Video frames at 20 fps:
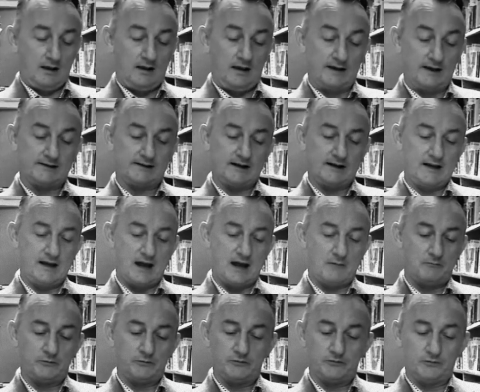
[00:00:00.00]
Let's see,
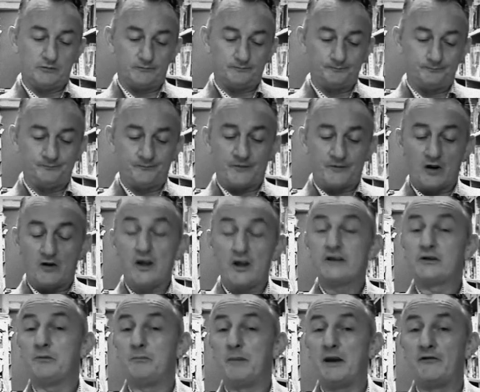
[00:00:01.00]

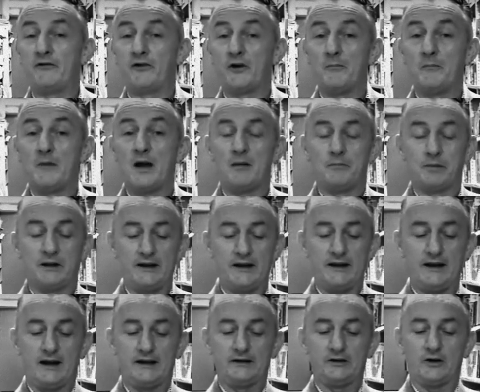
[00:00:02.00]
this would be from a
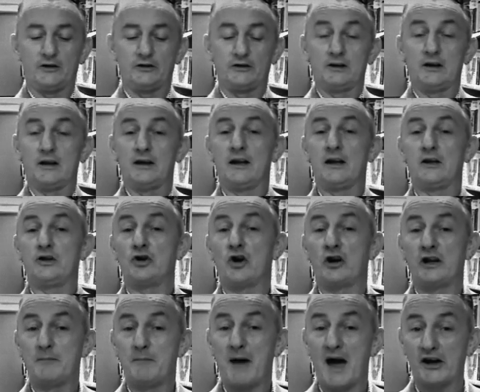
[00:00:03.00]
play I done,
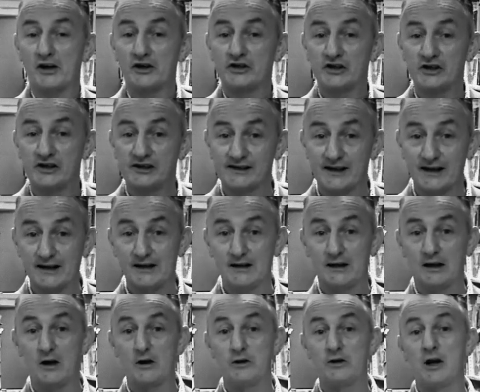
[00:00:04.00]
Johnny Patterson, the singing
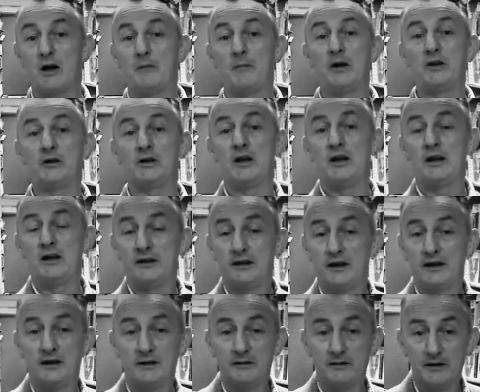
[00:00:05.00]
clown, about
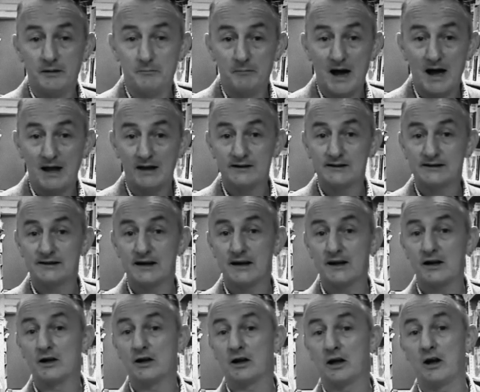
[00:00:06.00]
the ballad
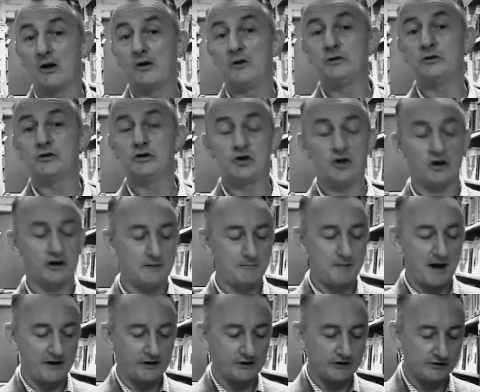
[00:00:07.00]
singer clown Johnny
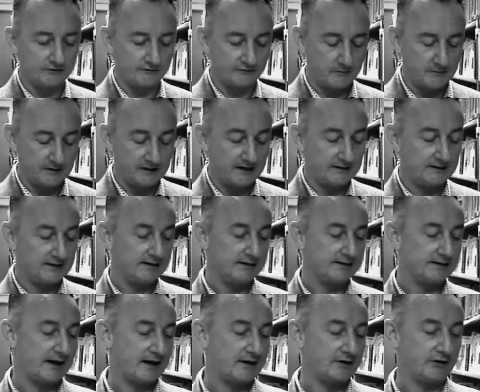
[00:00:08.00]
Patterson from the 19th
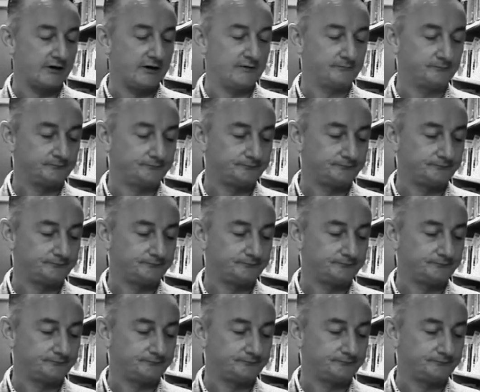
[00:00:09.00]
century.